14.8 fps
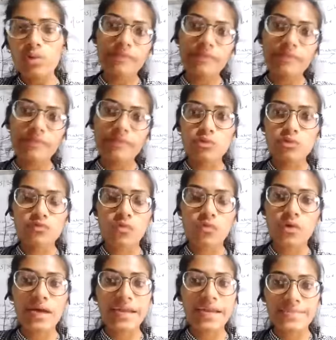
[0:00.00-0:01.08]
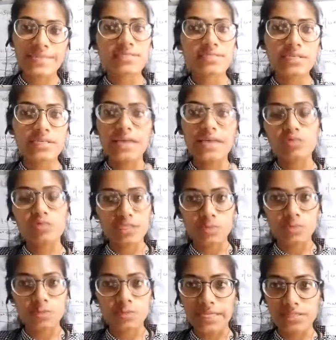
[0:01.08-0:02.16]
values for our acid as well as
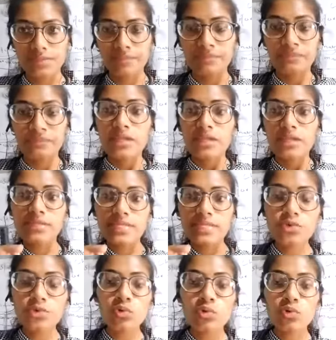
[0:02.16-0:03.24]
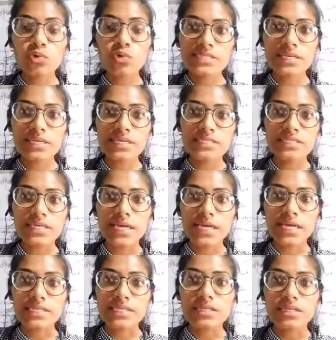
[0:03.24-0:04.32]
base. This universal
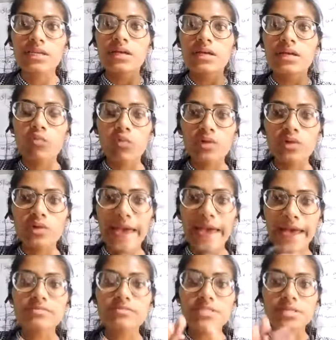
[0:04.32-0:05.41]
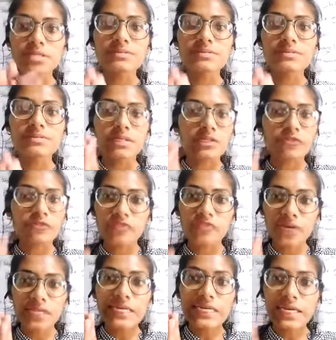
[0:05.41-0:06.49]
indicator would have some
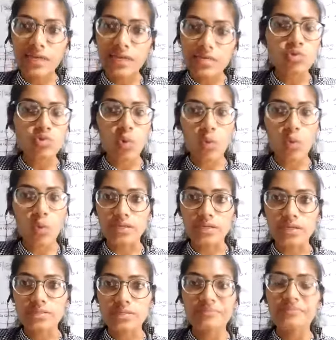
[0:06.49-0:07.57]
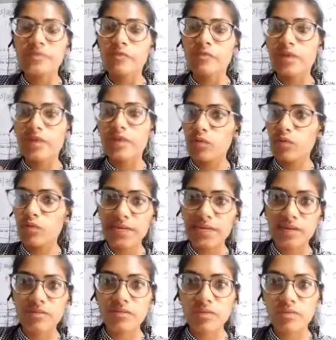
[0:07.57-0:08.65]
different colors over it. Whenever
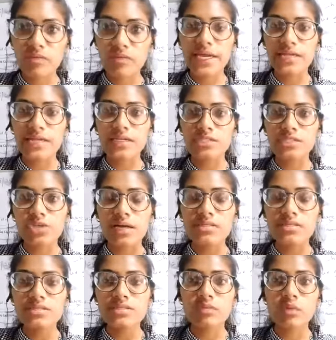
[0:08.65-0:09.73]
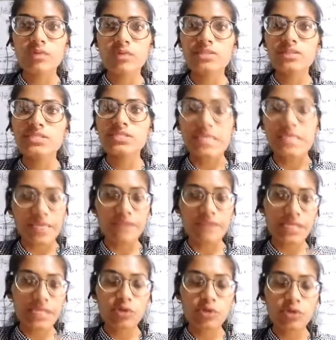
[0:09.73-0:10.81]
we will get a chance, we will see, even
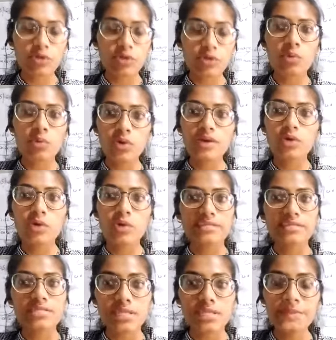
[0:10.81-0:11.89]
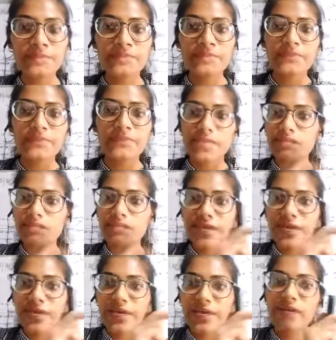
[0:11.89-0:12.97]
in your book, you can see that we
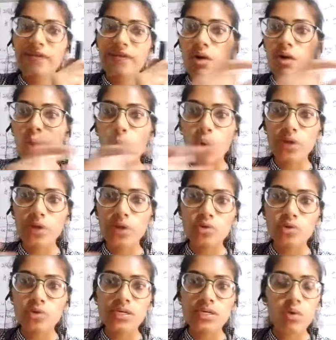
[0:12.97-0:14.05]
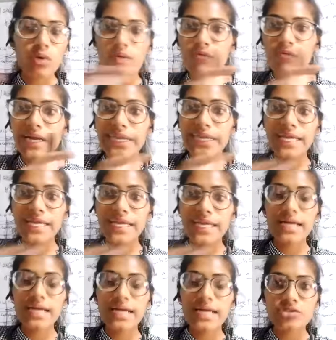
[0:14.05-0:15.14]
have a horizontal or a vertical
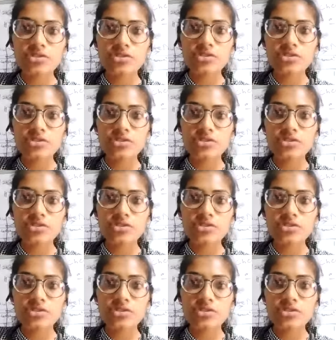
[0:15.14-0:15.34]
strip